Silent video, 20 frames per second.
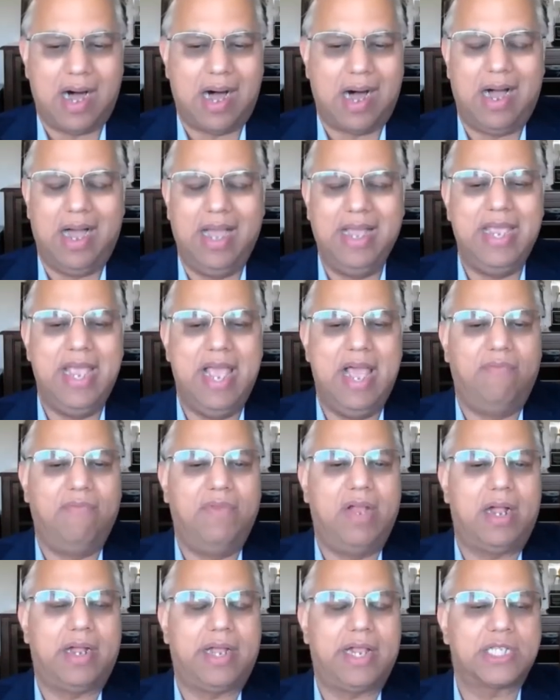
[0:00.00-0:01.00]
I have
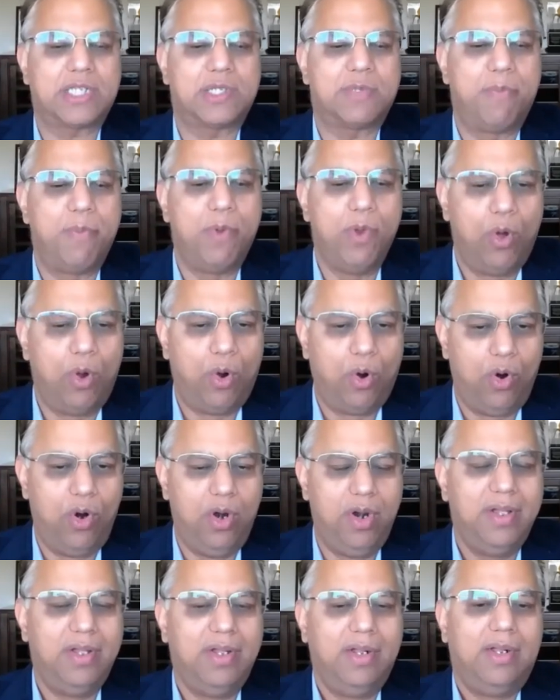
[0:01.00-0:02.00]
not
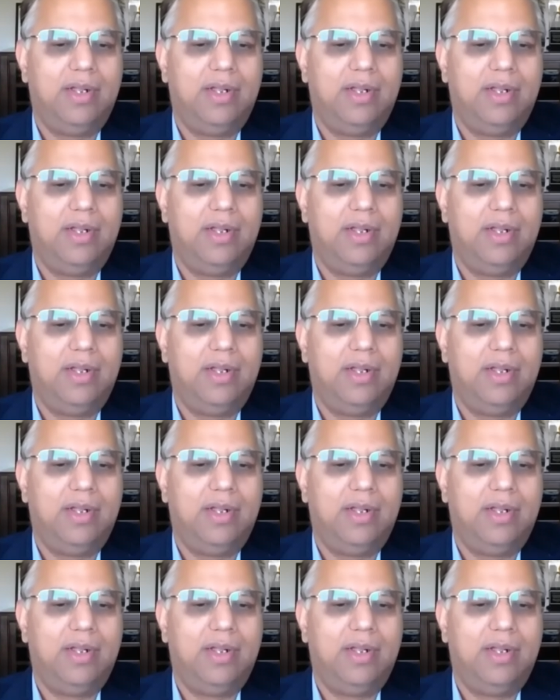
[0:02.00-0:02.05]
explored